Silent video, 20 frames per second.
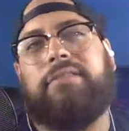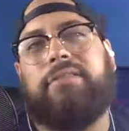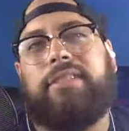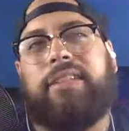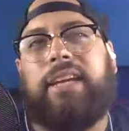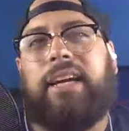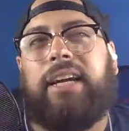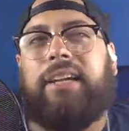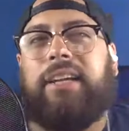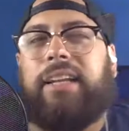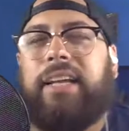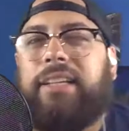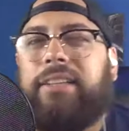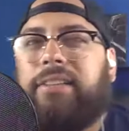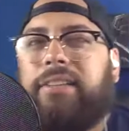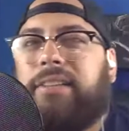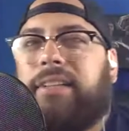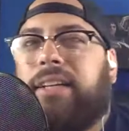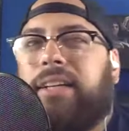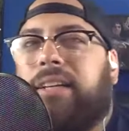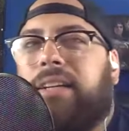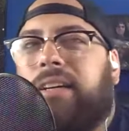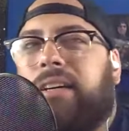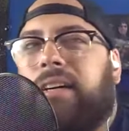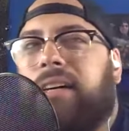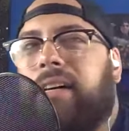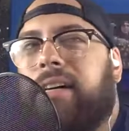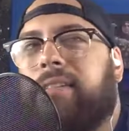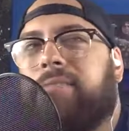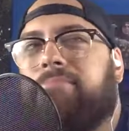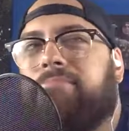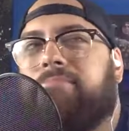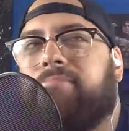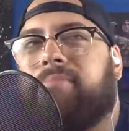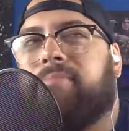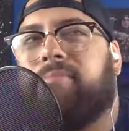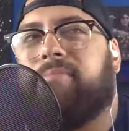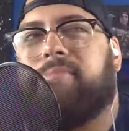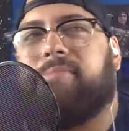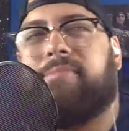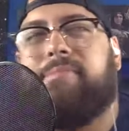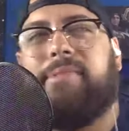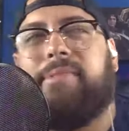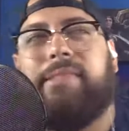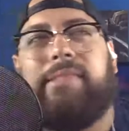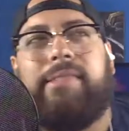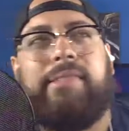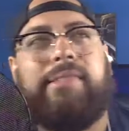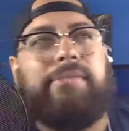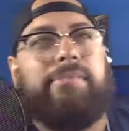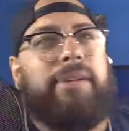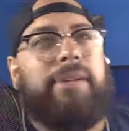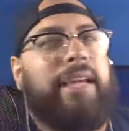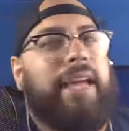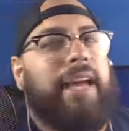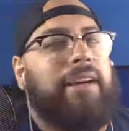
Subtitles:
kind of liked her in that. But yeah.